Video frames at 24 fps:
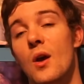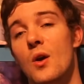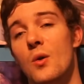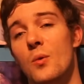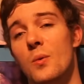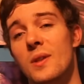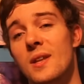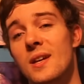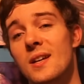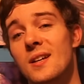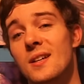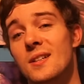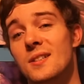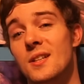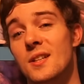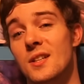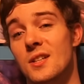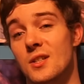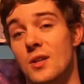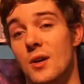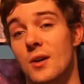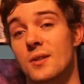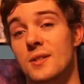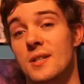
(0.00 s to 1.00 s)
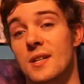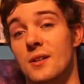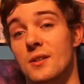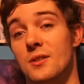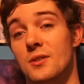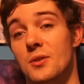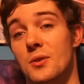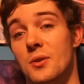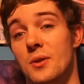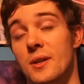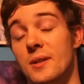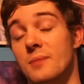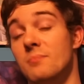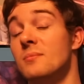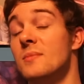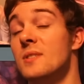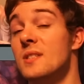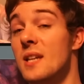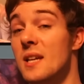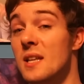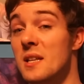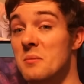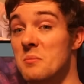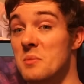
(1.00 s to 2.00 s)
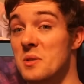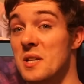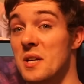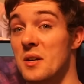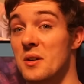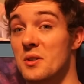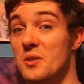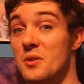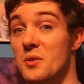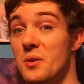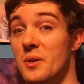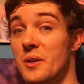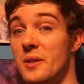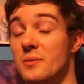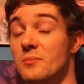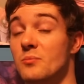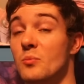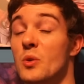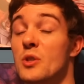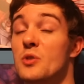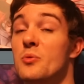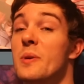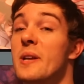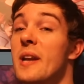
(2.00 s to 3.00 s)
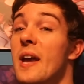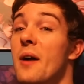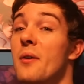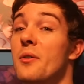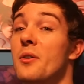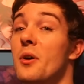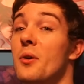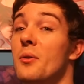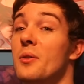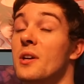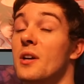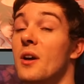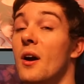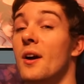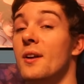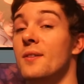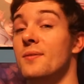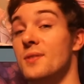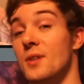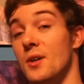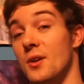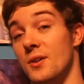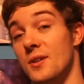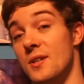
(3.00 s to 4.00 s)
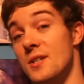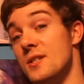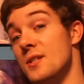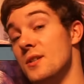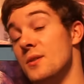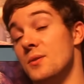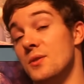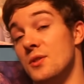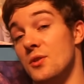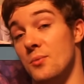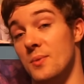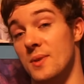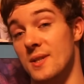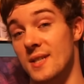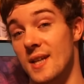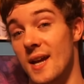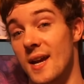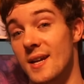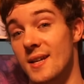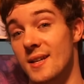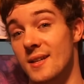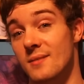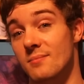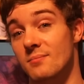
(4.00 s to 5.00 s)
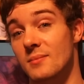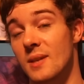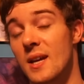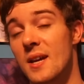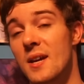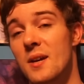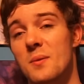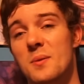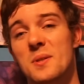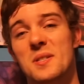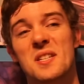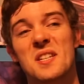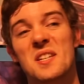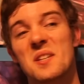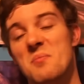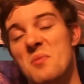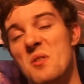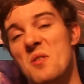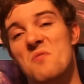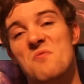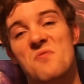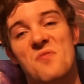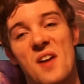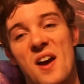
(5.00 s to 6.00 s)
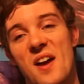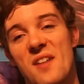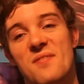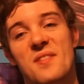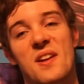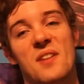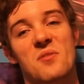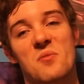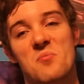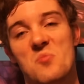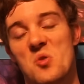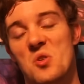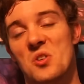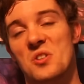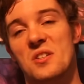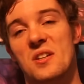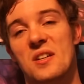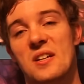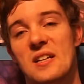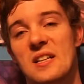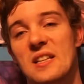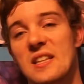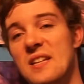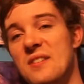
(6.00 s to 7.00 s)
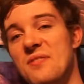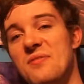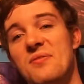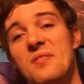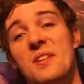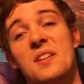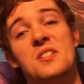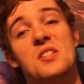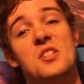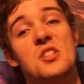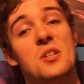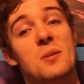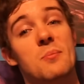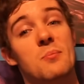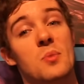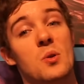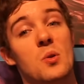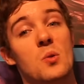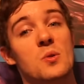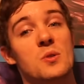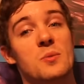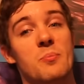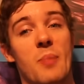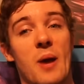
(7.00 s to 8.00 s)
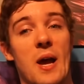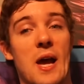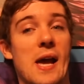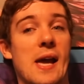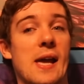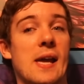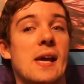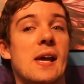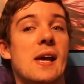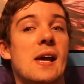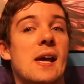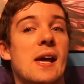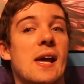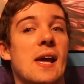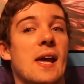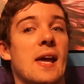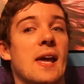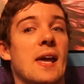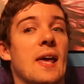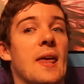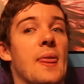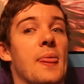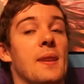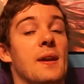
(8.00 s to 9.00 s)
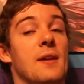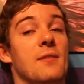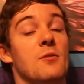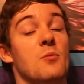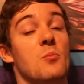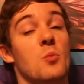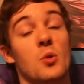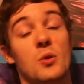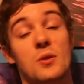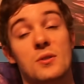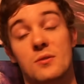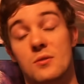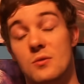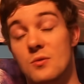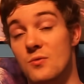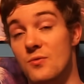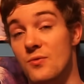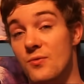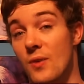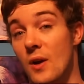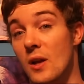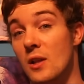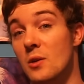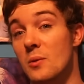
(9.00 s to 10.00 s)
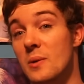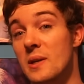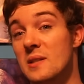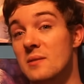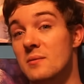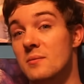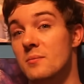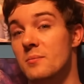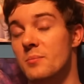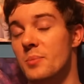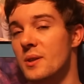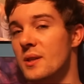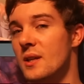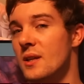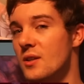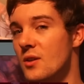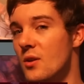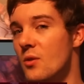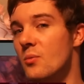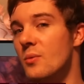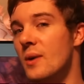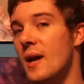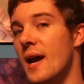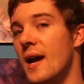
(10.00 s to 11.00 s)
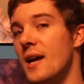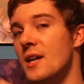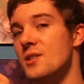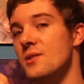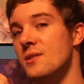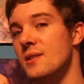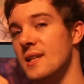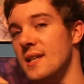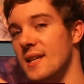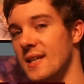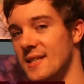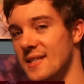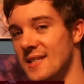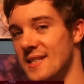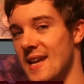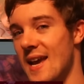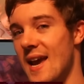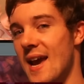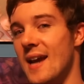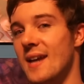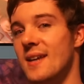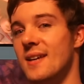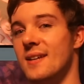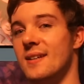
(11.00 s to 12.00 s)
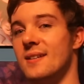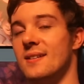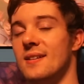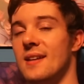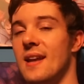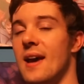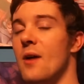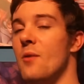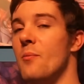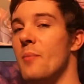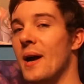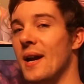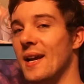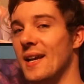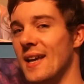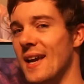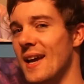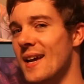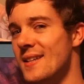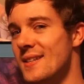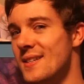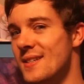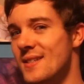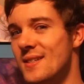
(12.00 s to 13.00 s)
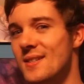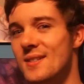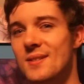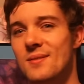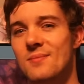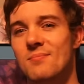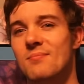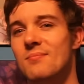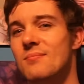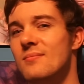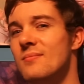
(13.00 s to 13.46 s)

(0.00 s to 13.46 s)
We then cut to the dark territory, Salem's territory, which we now know the God of Darkness used to reside in. We see about 5 Nevermores on a cliff as a ship goes by, and the Nevermores do follow it, but they don't actually attack it. Now my guess,